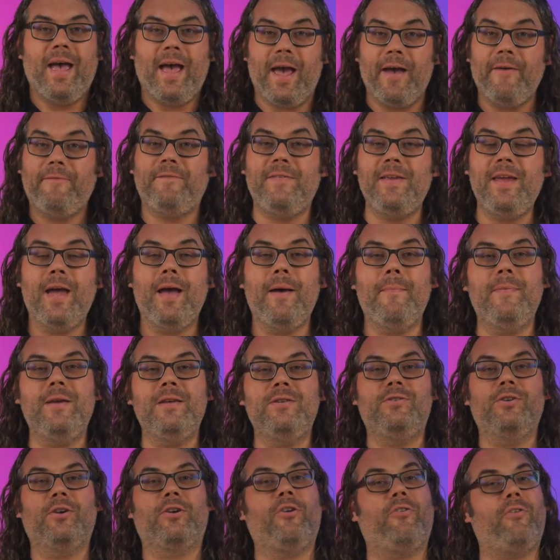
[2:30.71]
F D M
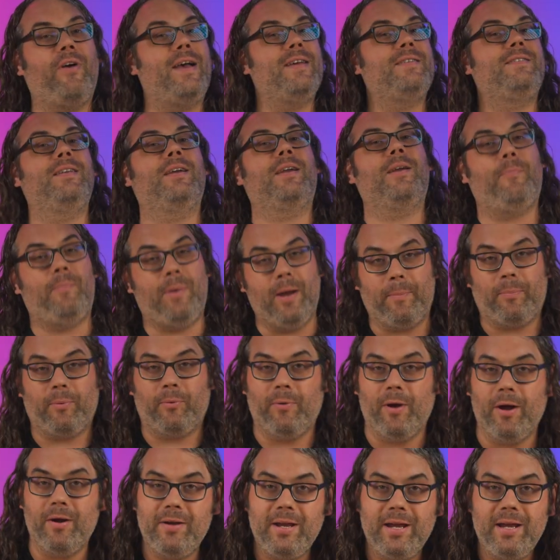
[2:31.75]
is your classic
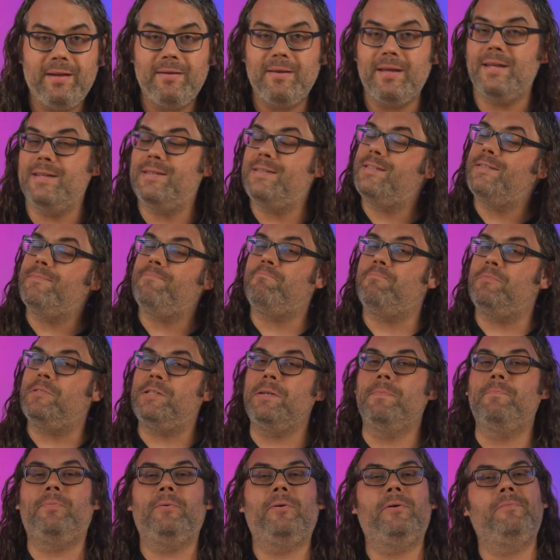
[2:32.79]
pepperoni. It's
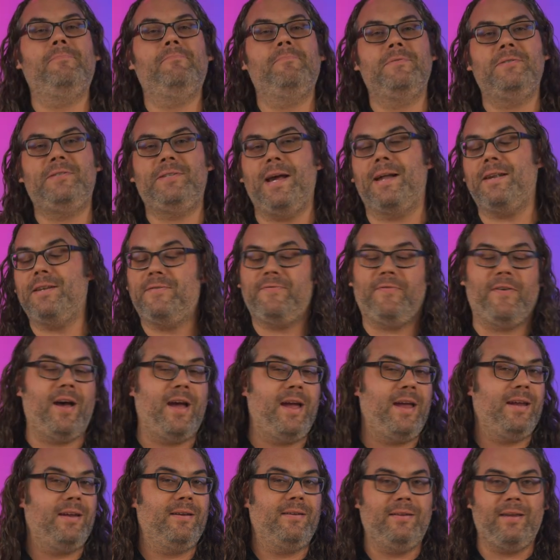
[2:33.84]
simple,
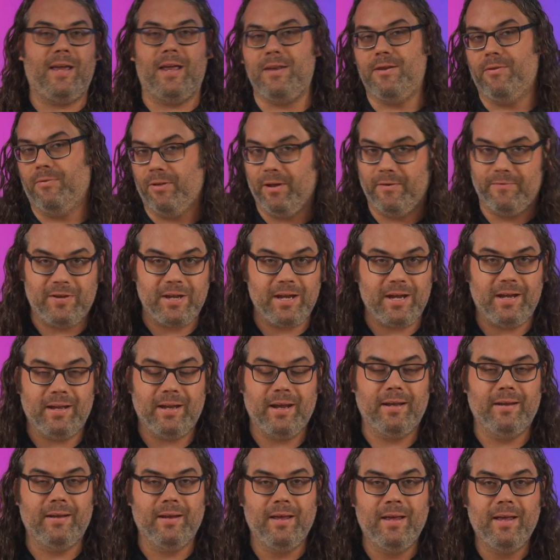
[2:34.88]
satisfying, and you love to eat
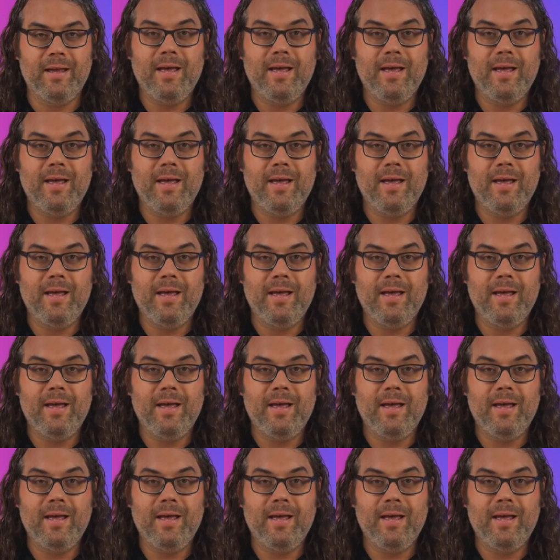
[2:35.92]
it.